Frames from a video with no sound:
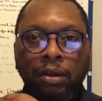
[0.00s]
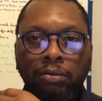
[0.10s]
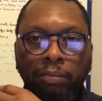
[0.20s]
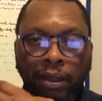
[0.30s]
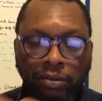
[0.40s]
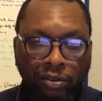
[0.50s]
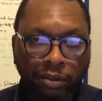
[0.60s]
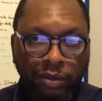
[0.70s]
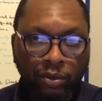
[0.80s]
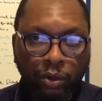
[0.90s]
Matthew
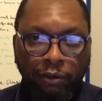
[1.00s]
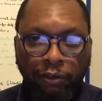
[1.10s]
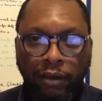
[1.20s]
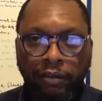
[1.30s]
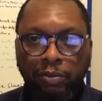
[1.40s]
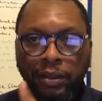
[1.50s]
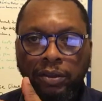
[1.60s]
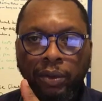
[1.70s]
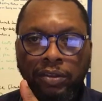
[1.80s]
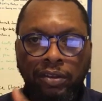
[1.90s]
chapter 25,
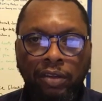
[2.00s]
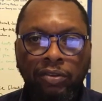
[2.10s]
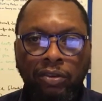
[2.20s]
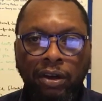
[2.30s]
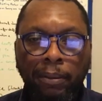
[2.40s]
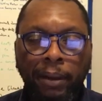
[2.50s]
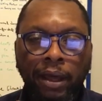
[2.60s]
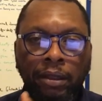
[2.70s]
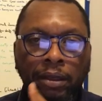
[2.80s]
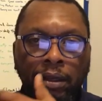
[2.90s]
especially when it starts to talk
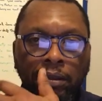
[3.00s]
about